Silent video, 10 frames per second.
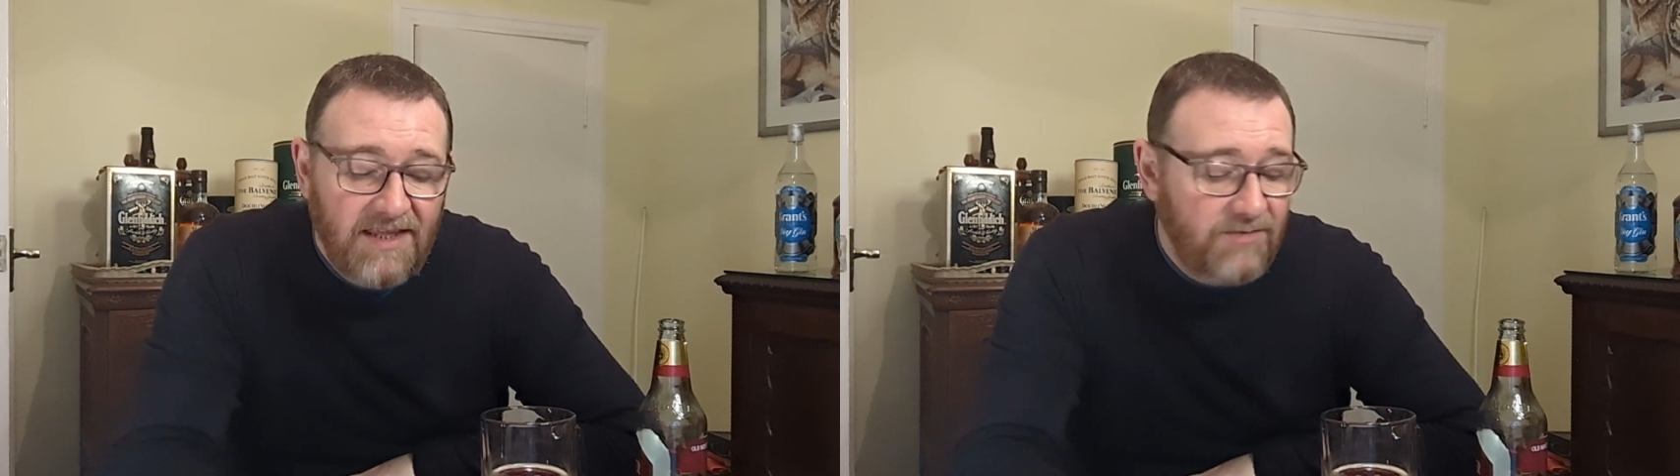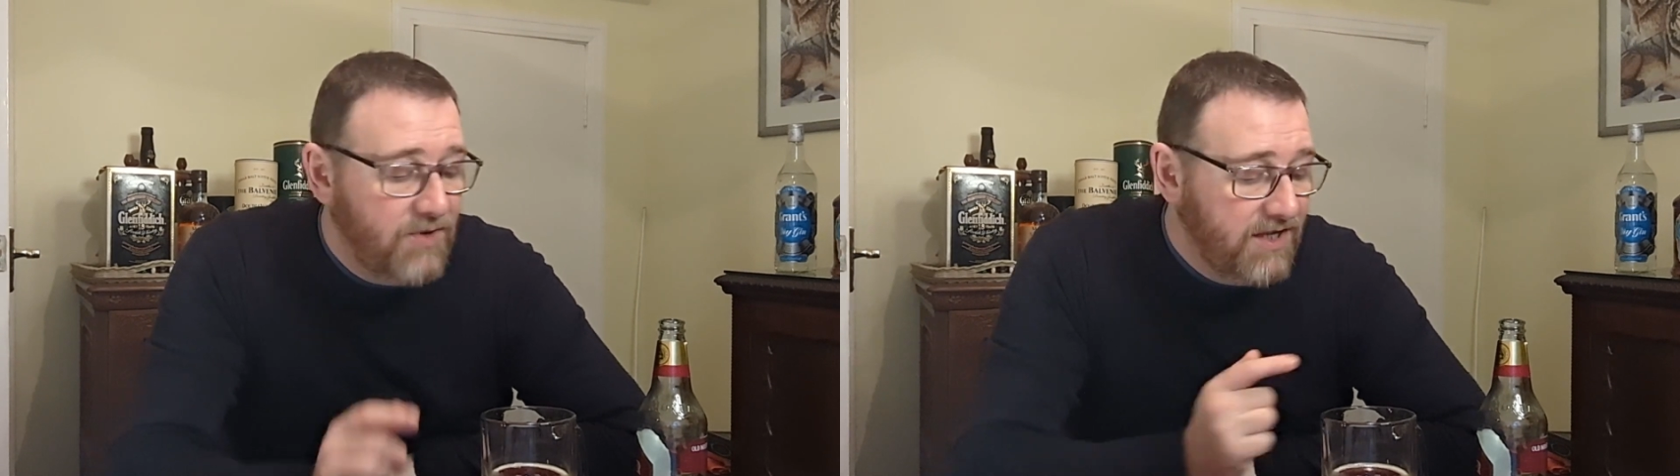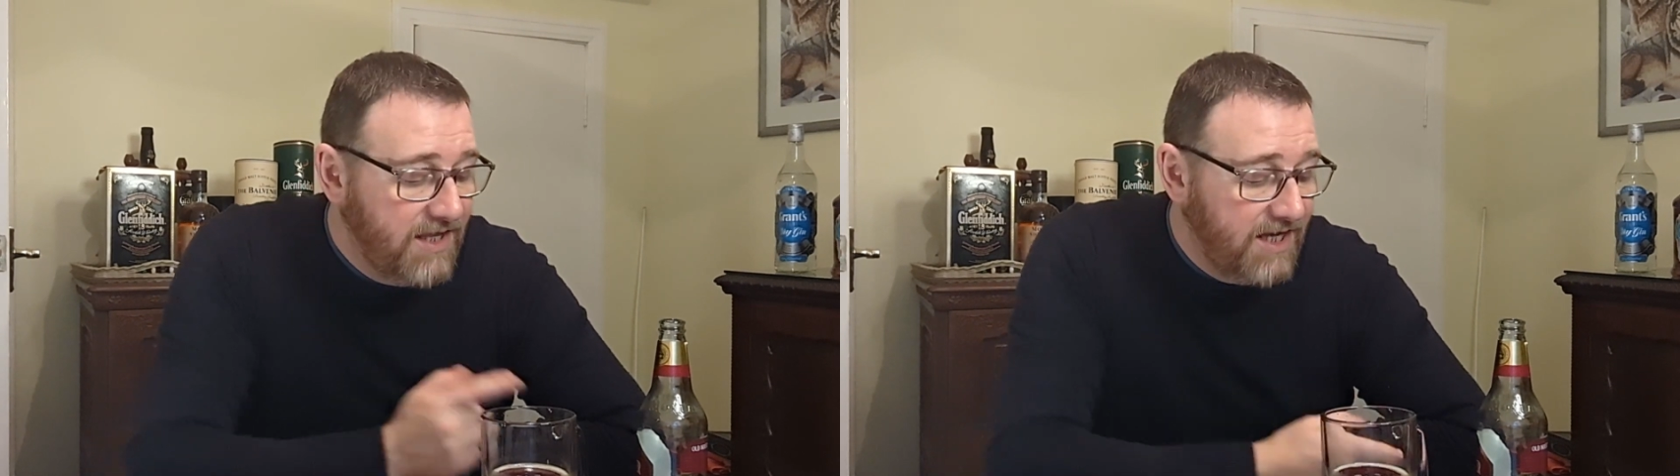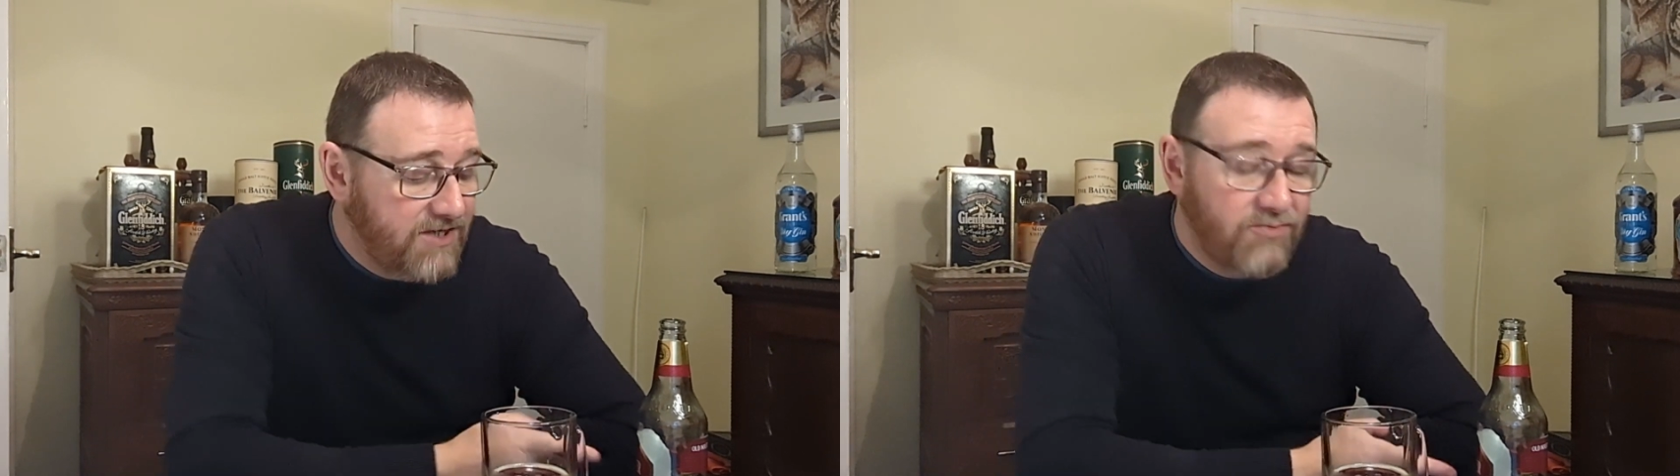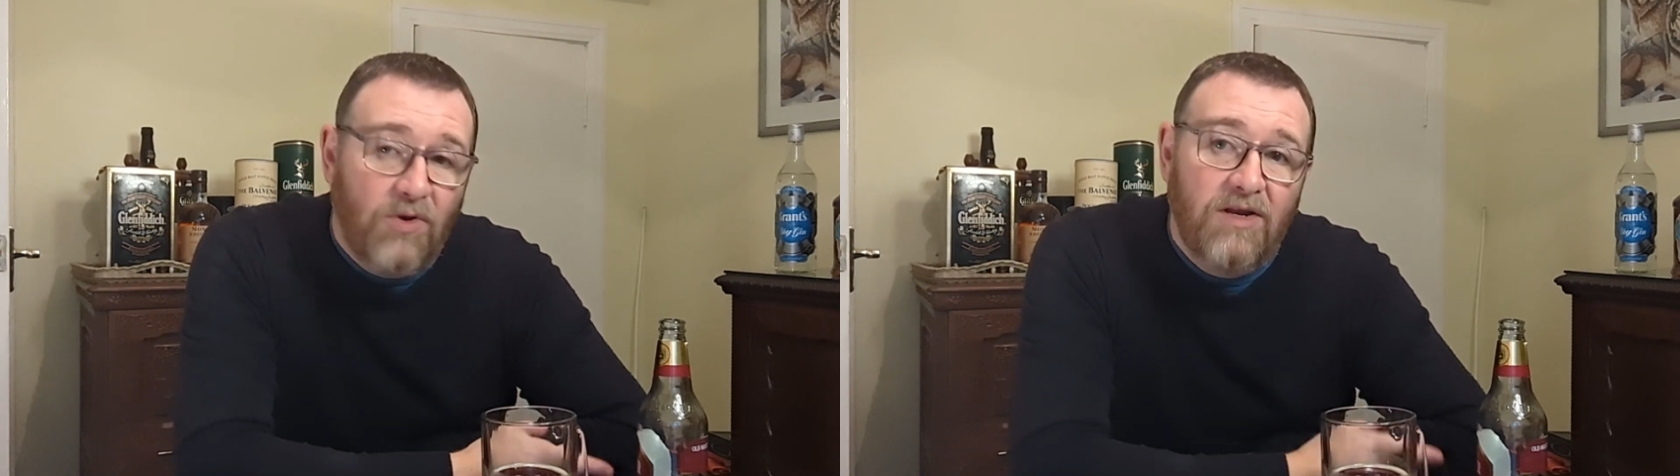there's been
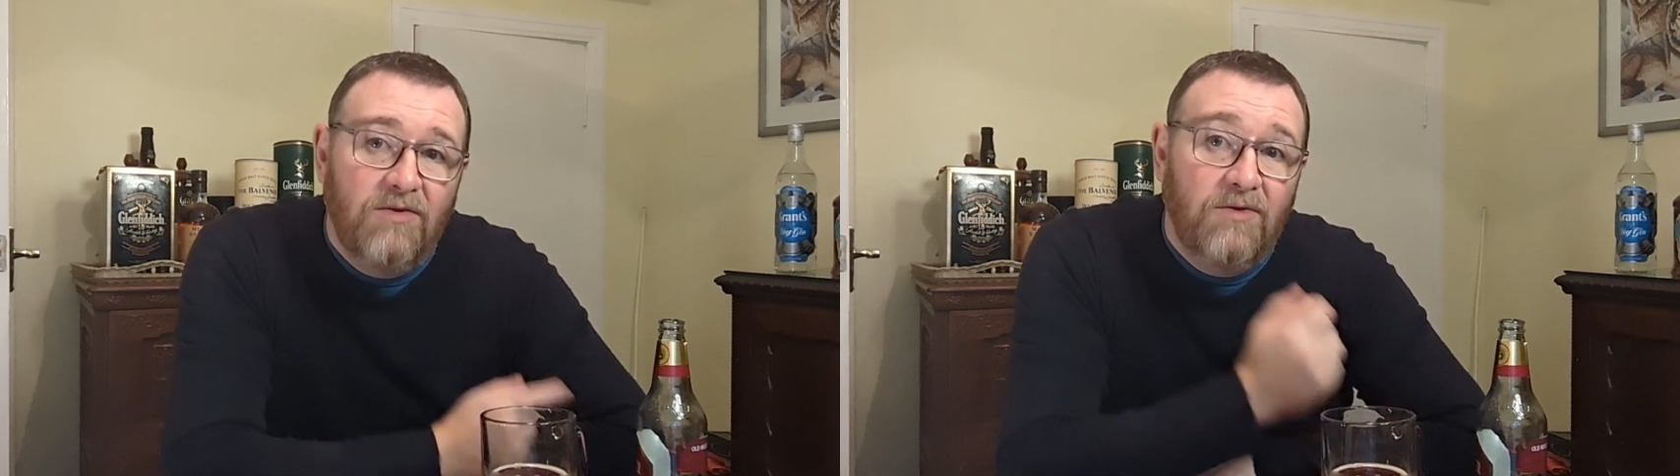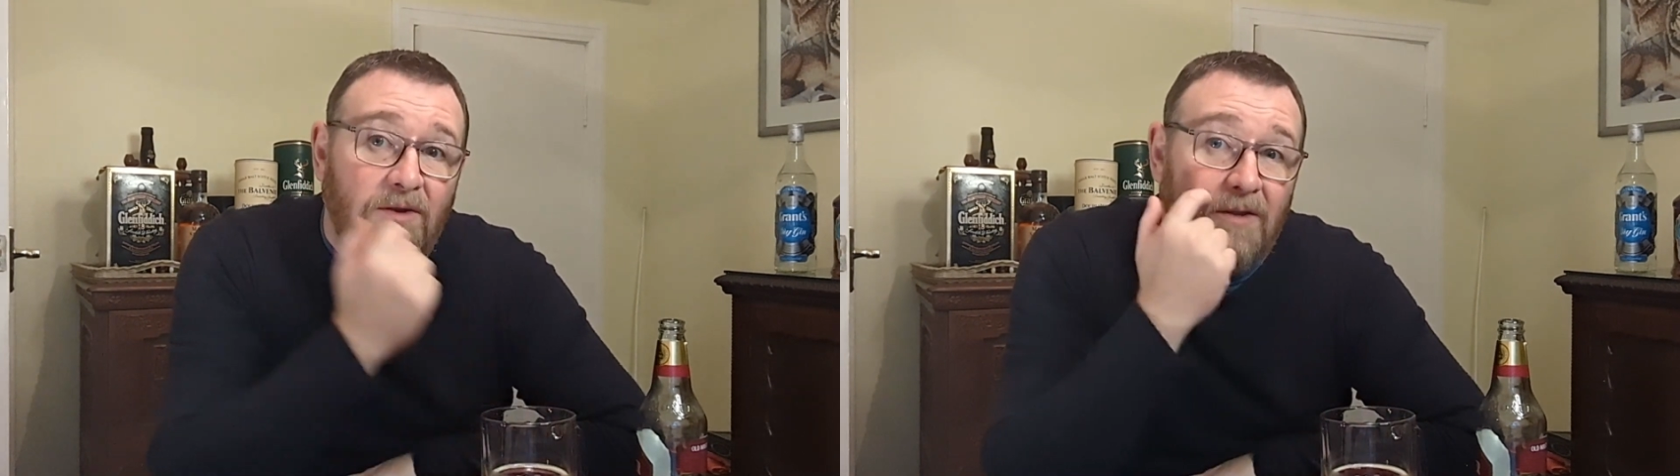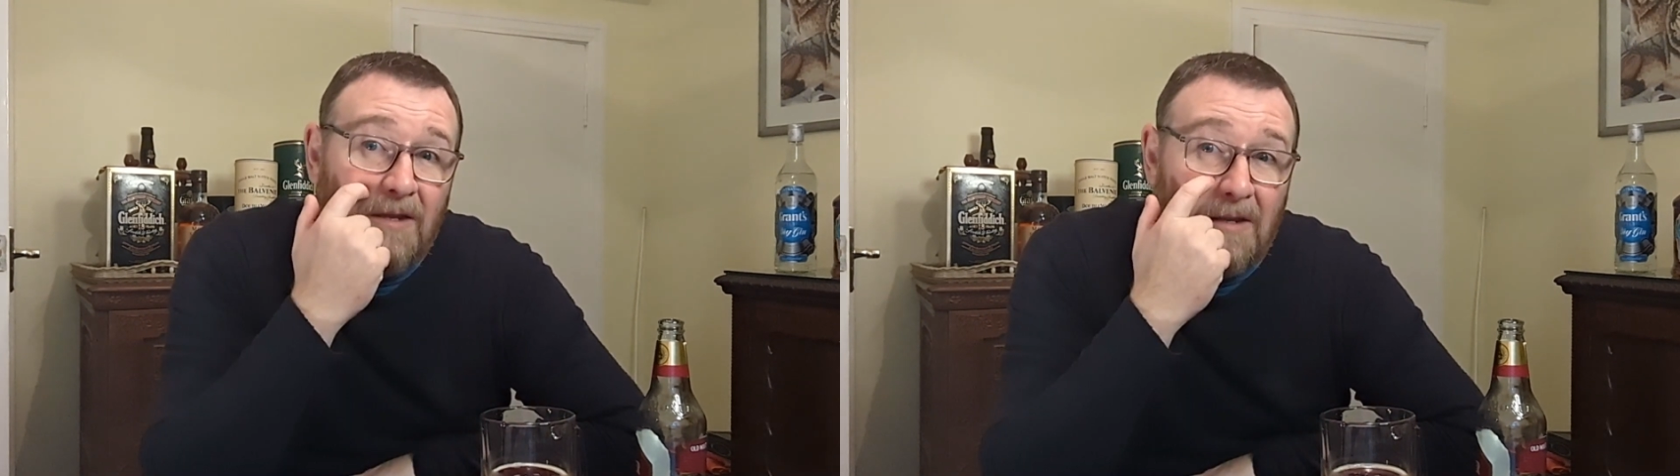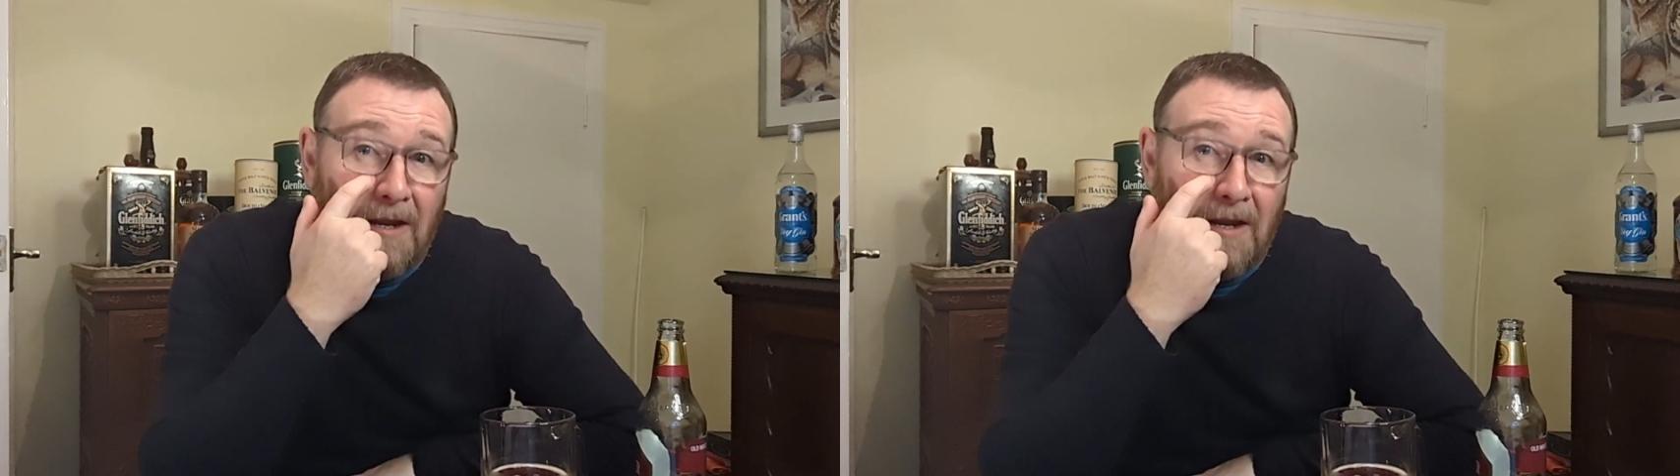this one